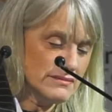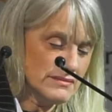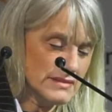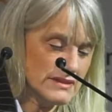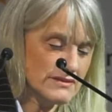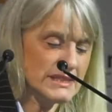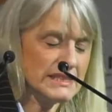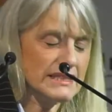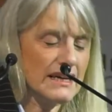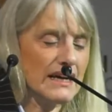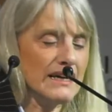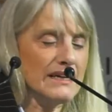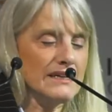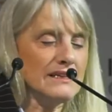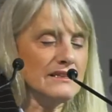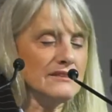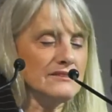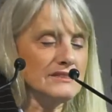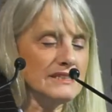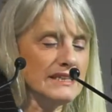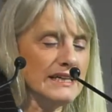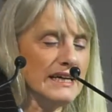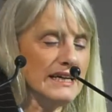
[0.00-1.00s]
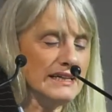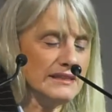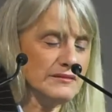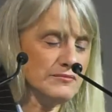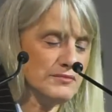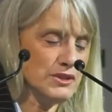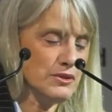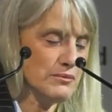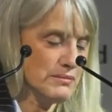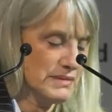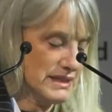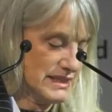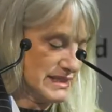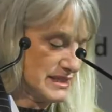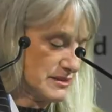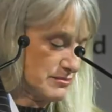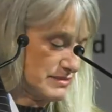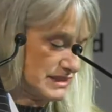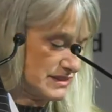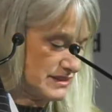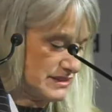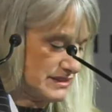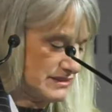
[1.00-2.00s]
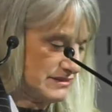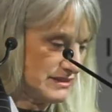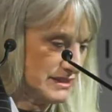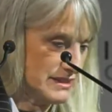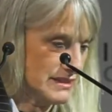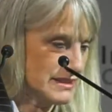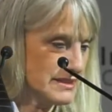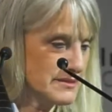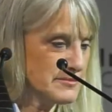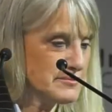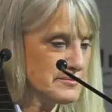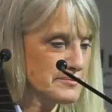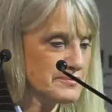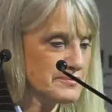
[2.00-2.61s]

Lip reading: recycled and bio-based materials.